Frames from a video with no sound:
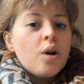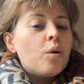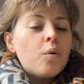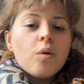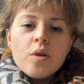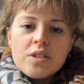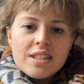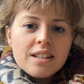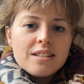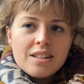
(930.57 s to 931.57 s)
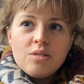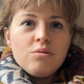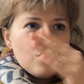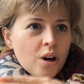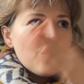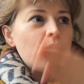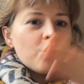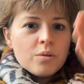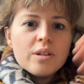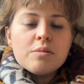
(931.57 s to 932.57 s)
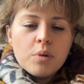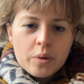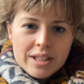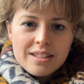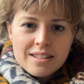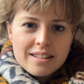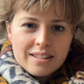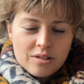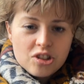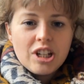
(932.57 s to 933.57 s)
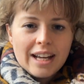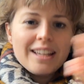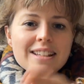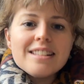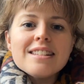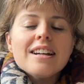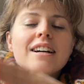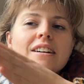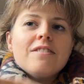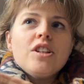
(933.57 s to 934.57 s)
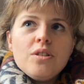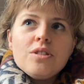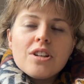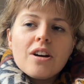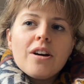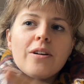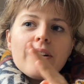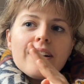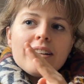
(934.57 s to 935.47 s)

All those things that you know, all those points, those checkers for you to go,